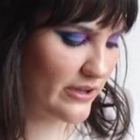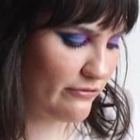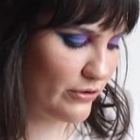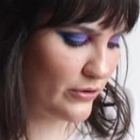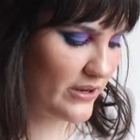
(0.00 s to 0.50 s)
get
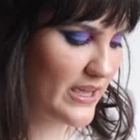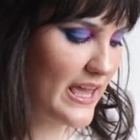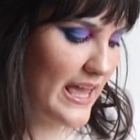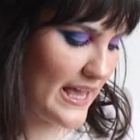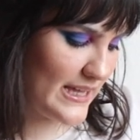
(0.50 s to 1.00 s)
food.
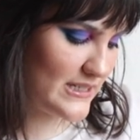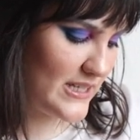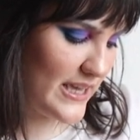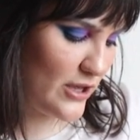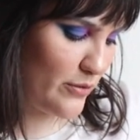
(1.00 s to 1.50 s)
And
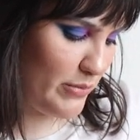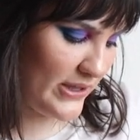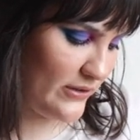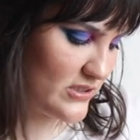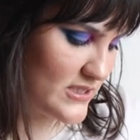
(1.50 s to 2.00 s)
to get your
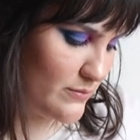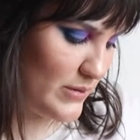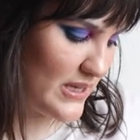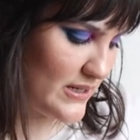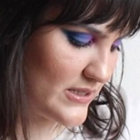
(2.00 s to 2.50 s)
pills,
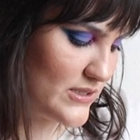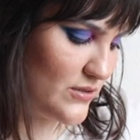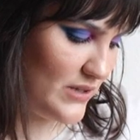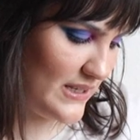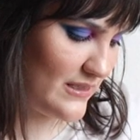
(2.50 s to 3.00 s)
because
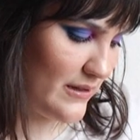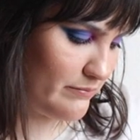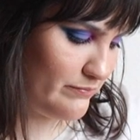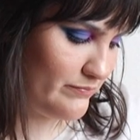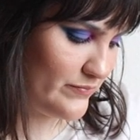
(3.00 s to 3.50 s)
you need
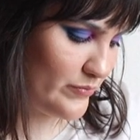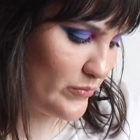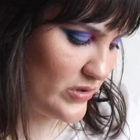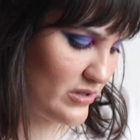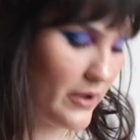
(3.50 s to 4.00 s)
them.
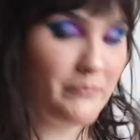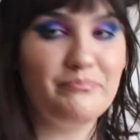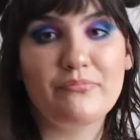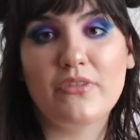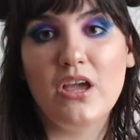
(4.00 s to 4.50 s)
So...
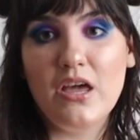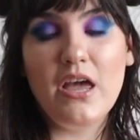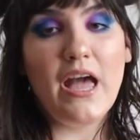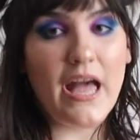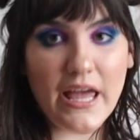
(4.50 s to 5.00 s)

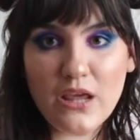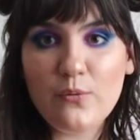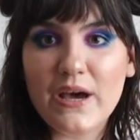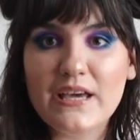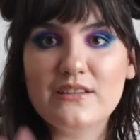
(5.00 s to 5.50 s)

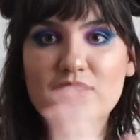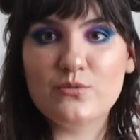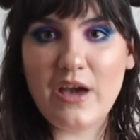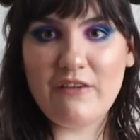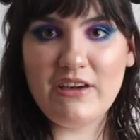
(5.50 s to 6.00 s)

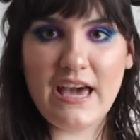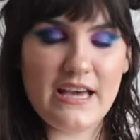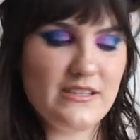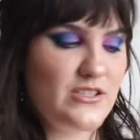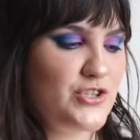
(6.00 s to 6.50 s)
Anyways, we have a
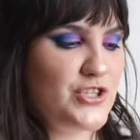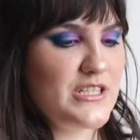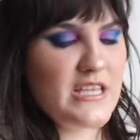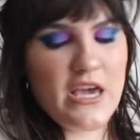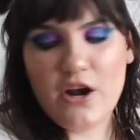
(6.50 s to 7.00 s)
guest.
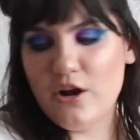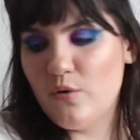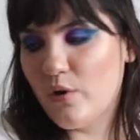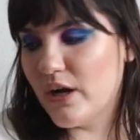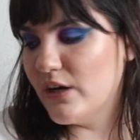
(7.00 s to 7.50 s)
She's here.
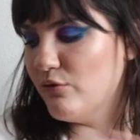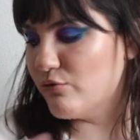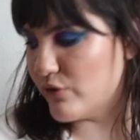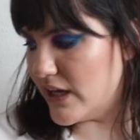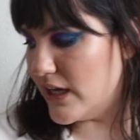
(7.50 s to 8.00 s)
We're gonna
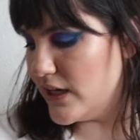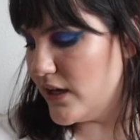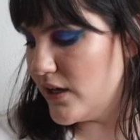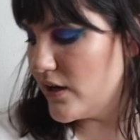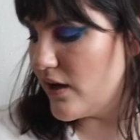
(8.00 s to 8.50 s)

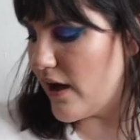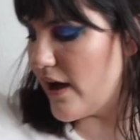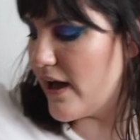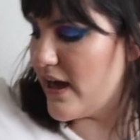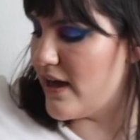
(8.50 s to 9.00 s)
read.
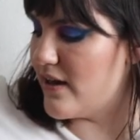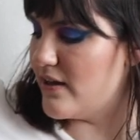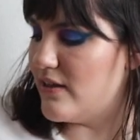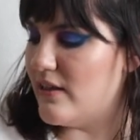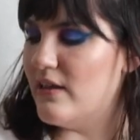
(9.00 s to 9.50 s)

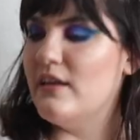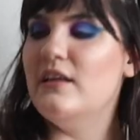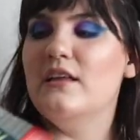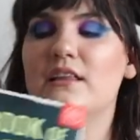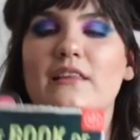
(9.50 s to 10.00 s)

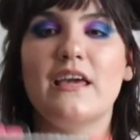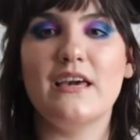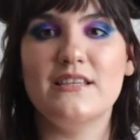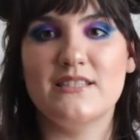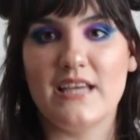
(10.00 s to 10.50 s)
Like
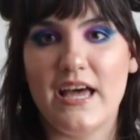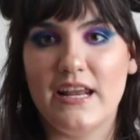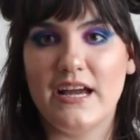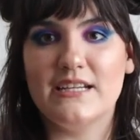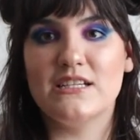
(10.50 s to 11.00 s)
I
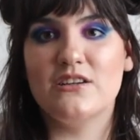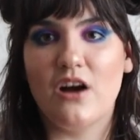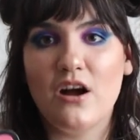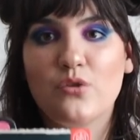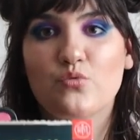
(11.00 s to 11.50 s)
said, I did
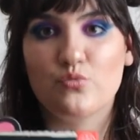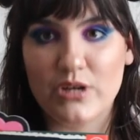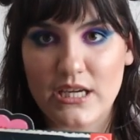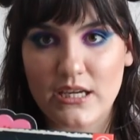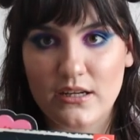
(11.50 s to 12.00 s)
not
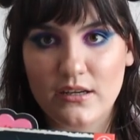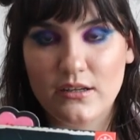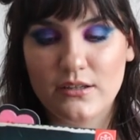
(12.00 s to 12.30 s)
read